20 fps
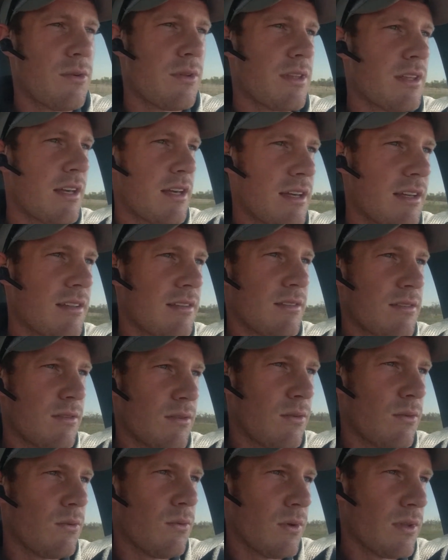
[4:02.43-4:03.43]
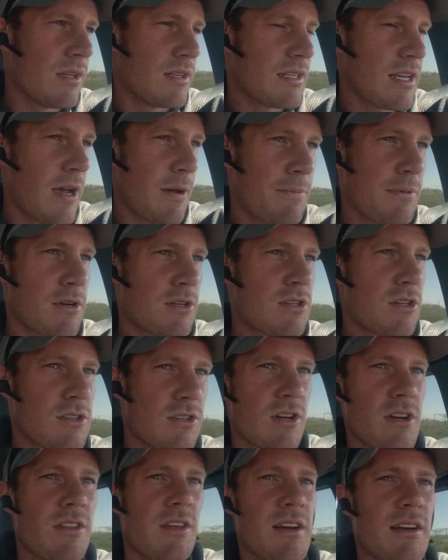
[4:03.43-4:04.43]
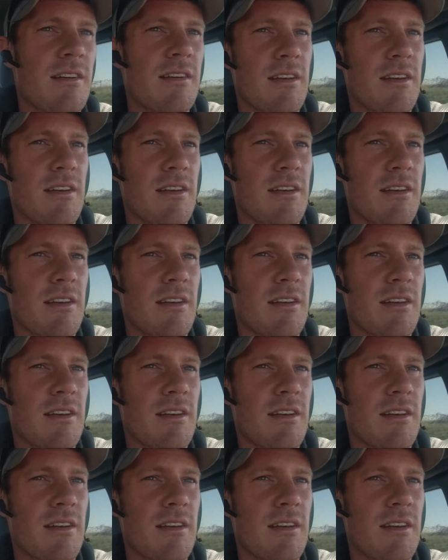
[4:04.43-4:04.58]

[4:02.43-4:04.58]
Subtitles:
when the temperatures are there,